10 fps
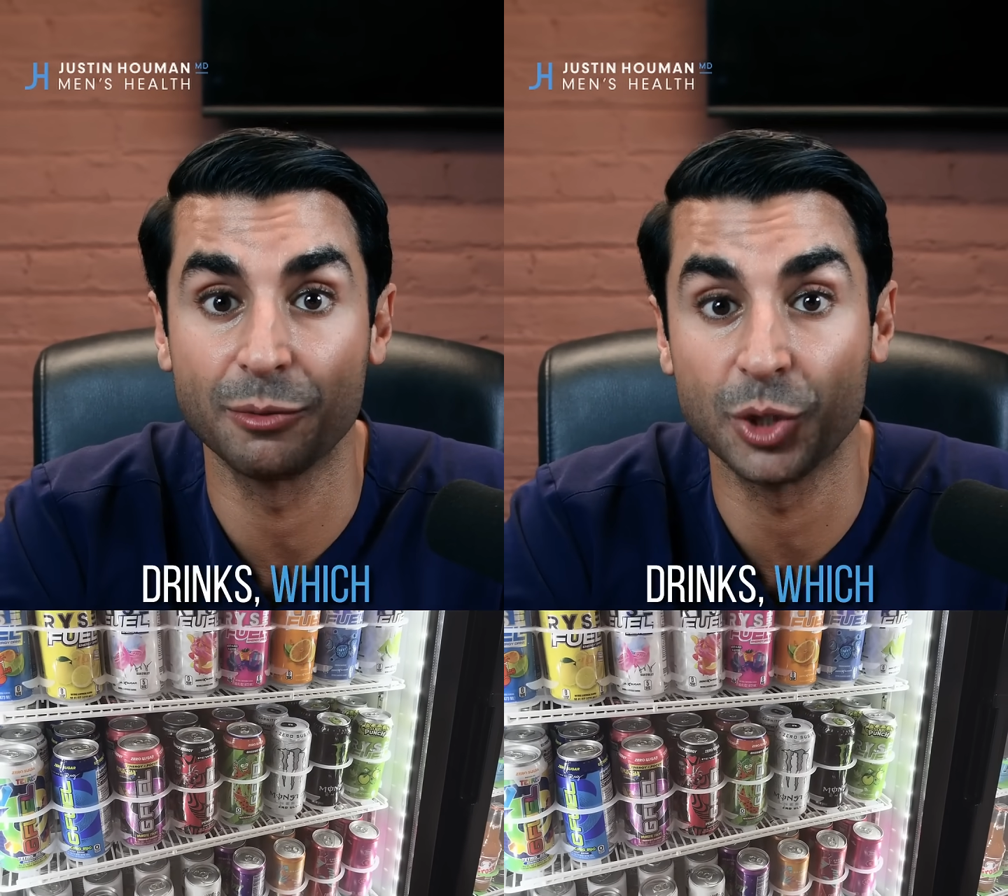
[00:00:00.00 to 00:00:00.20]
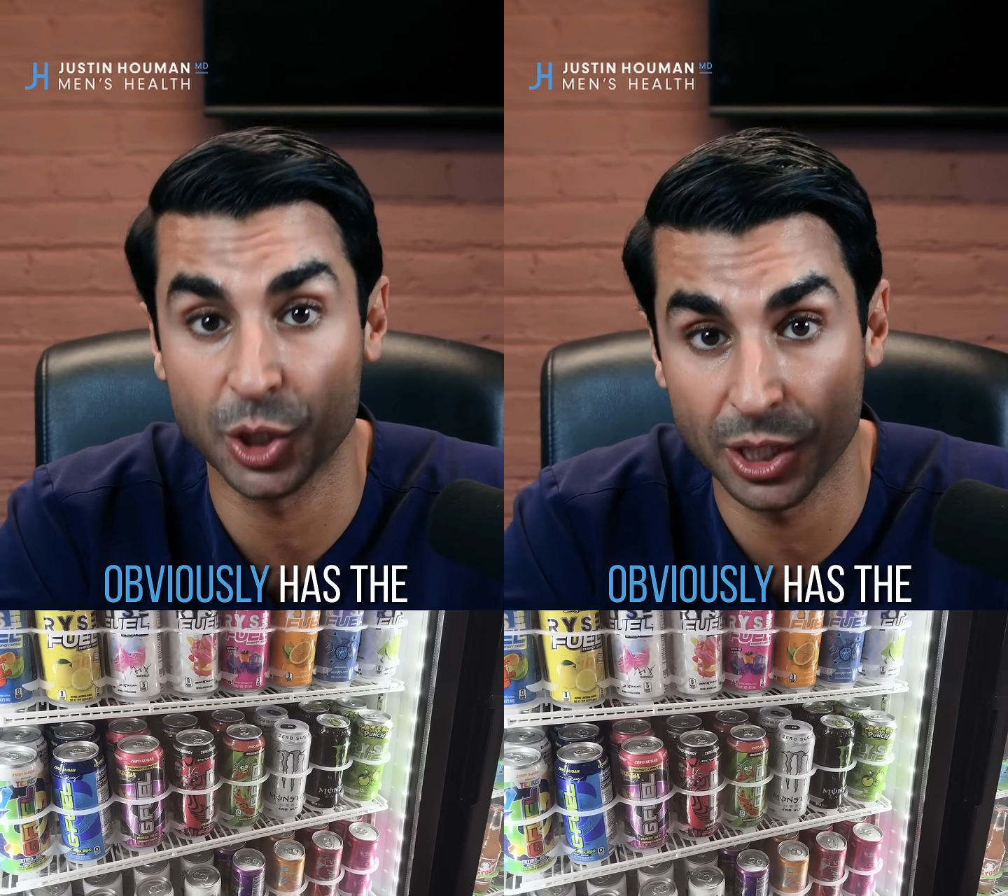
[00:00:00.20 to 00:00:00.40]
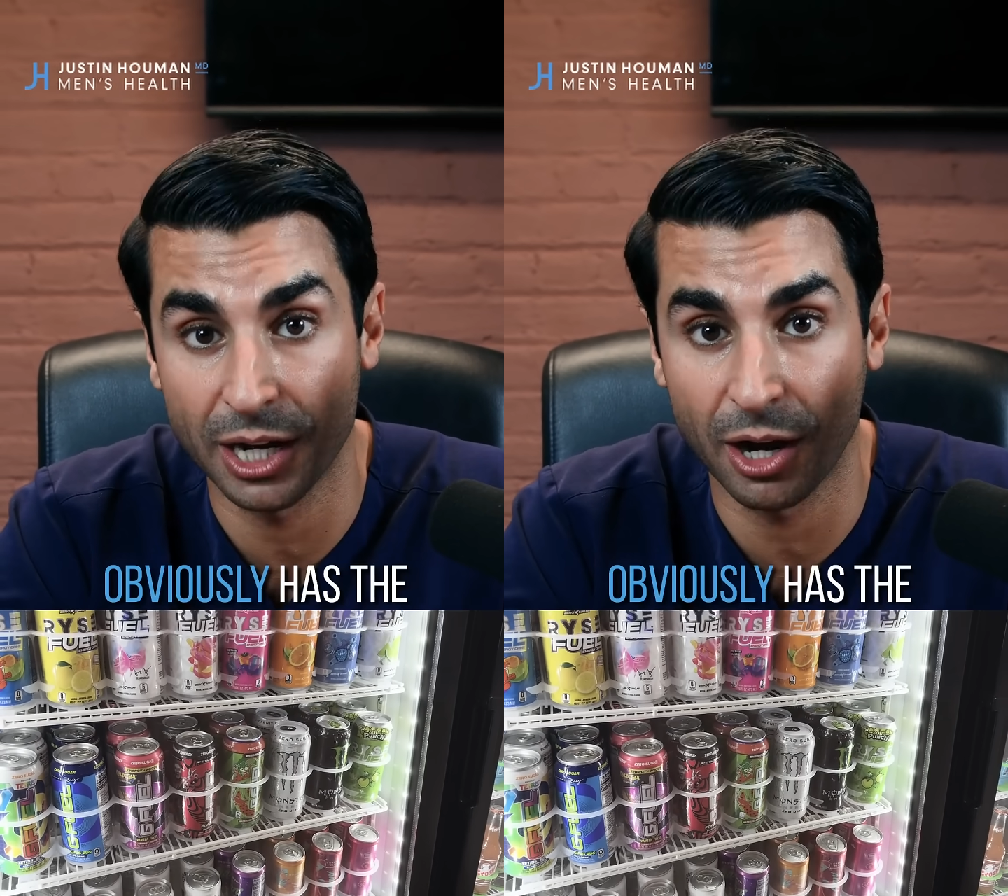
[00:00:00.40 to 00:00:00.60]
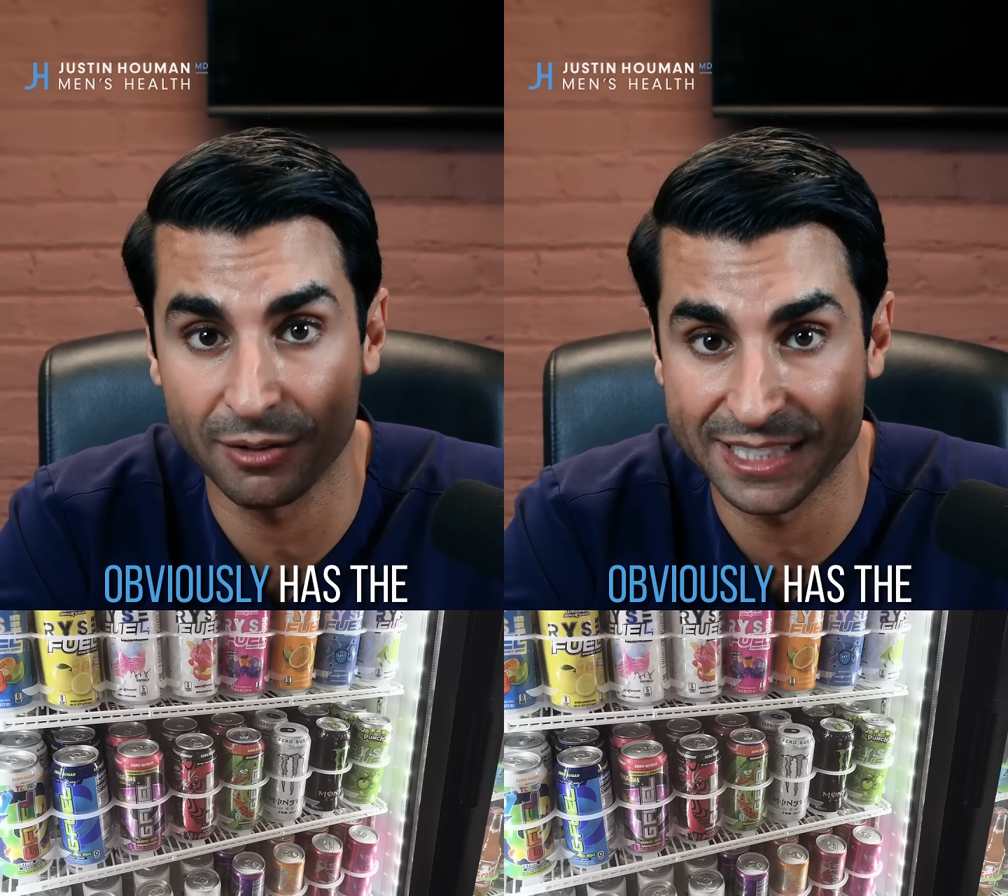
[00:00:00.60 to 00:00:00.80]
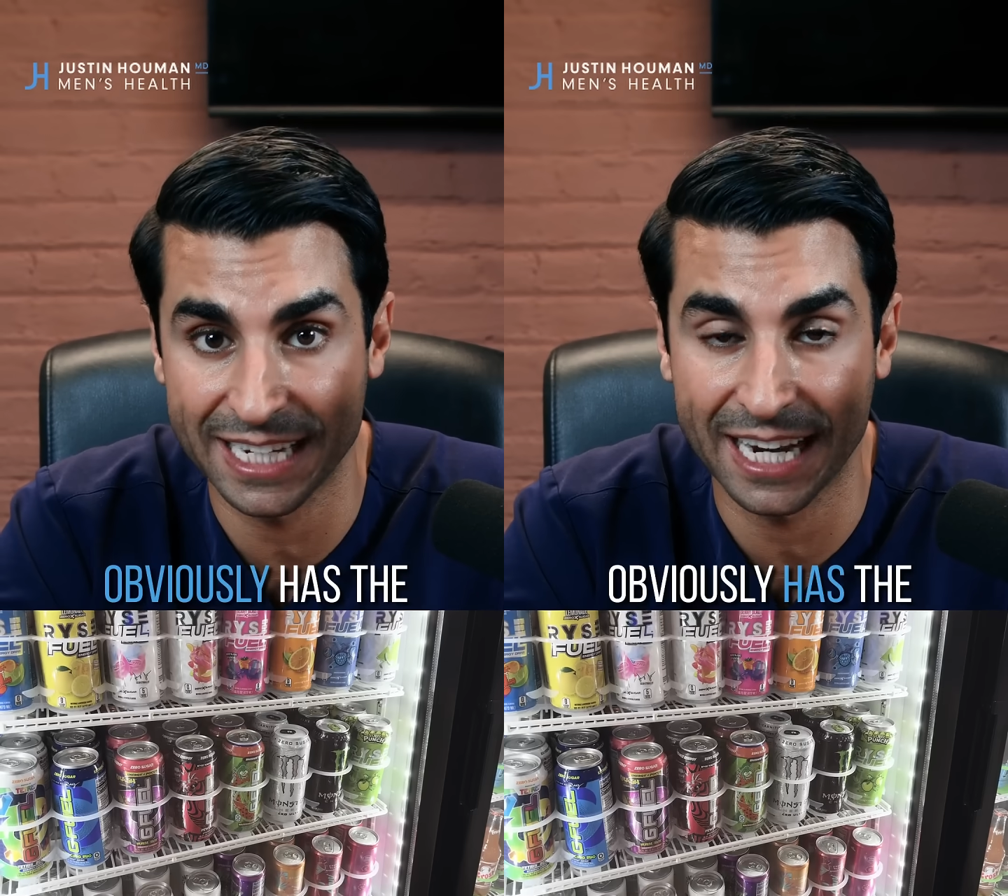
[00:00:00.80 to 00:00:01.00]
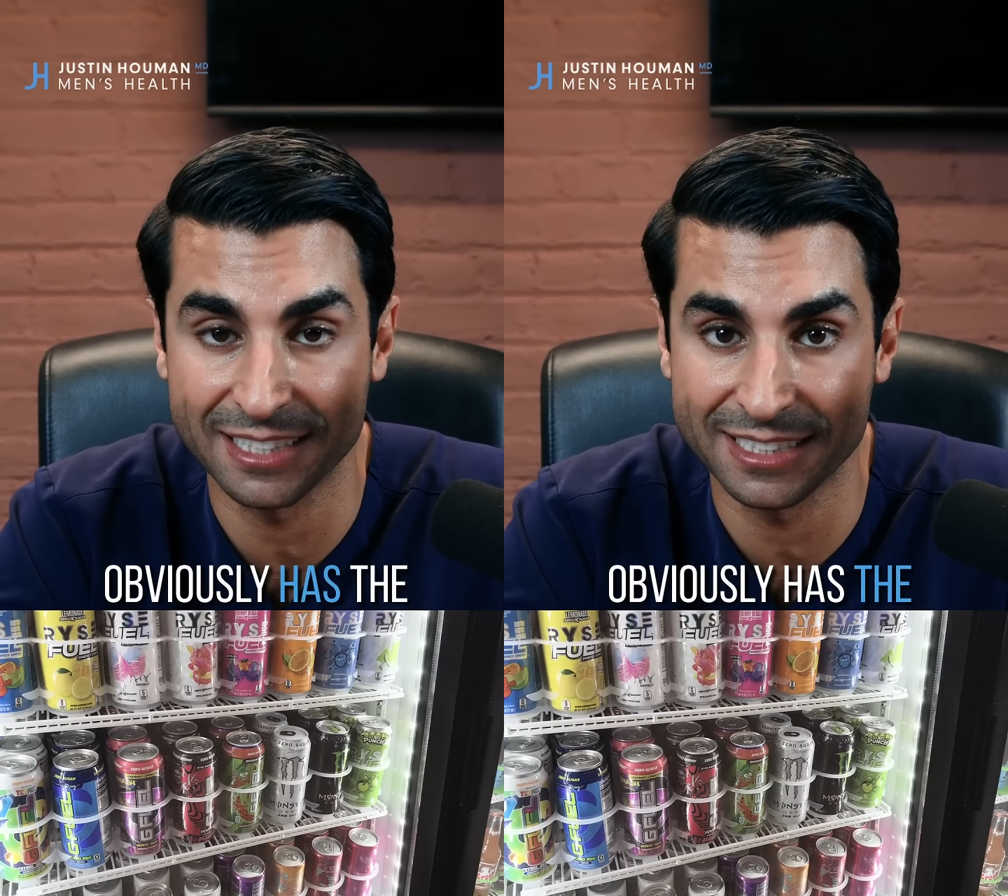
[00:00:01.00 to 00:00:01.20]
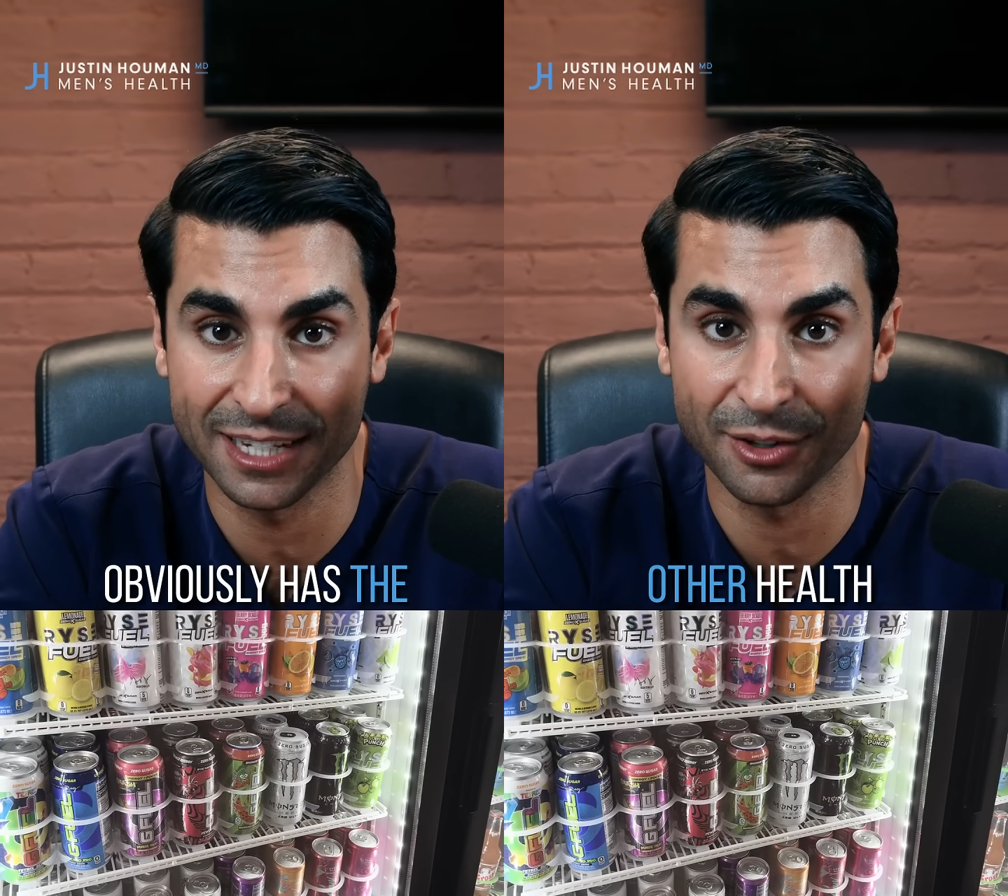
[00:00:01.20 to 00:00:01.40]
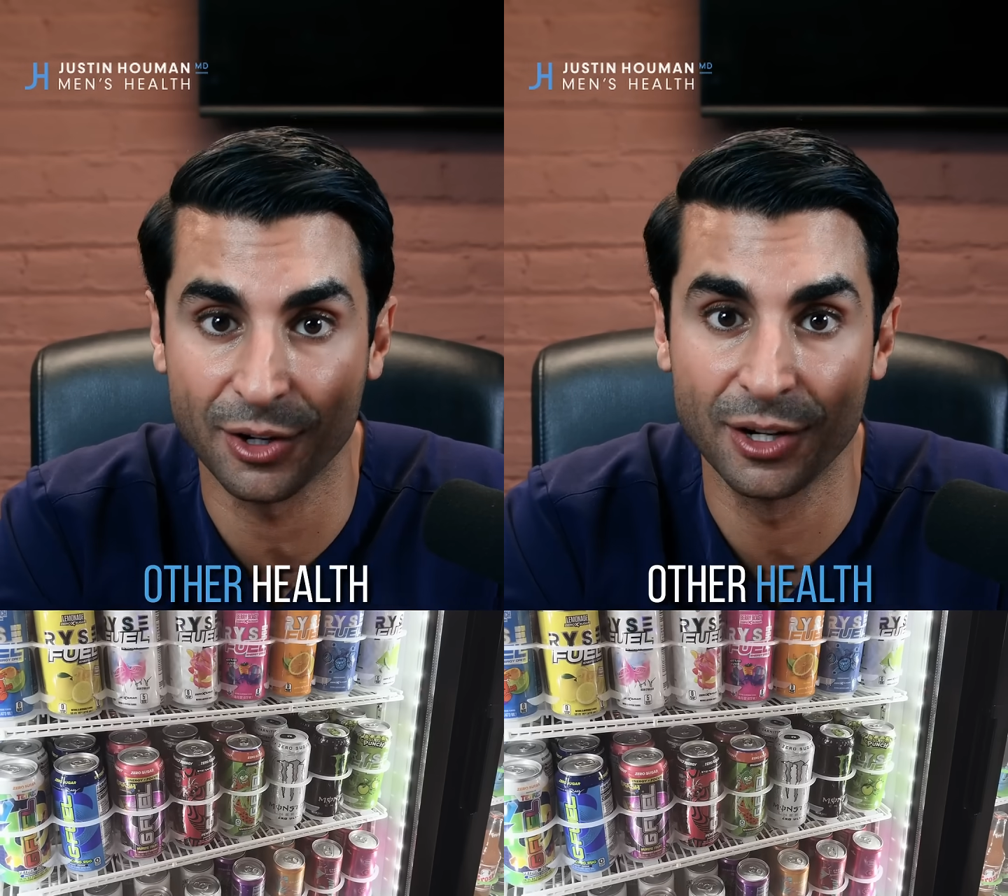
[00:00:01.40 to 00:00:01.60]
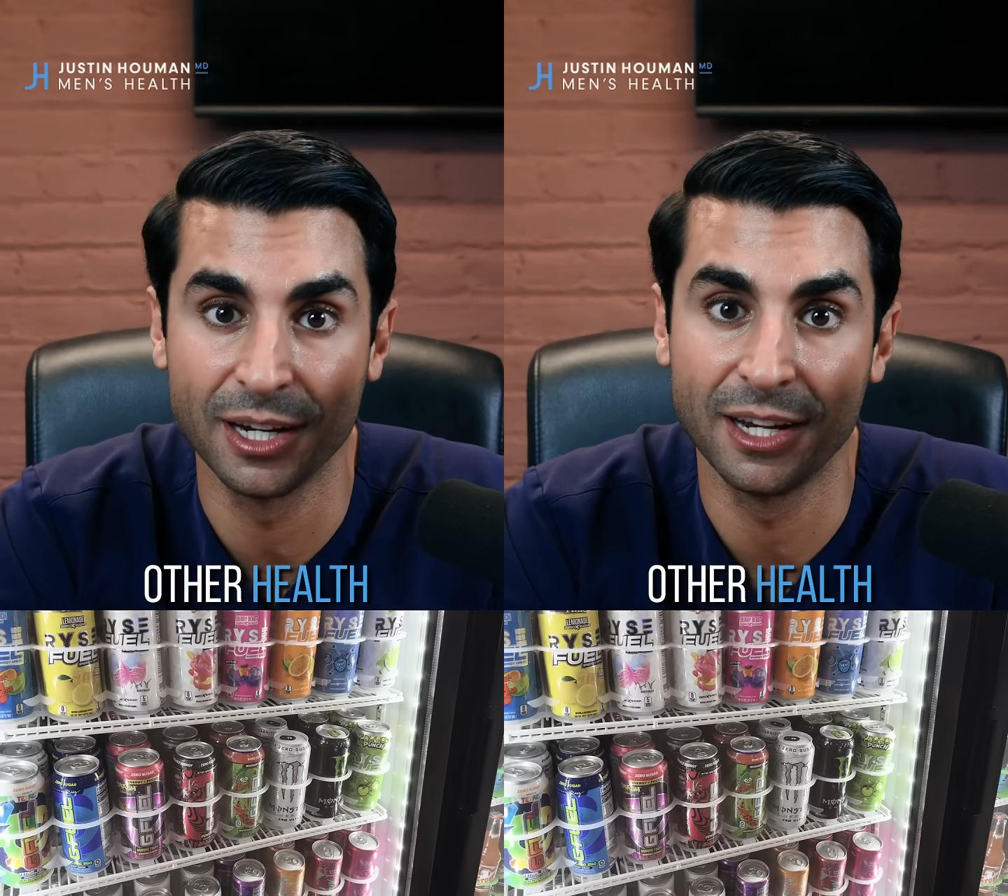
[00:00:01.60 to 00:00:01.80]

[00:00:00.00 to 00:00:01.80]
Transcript: and which obviously has the other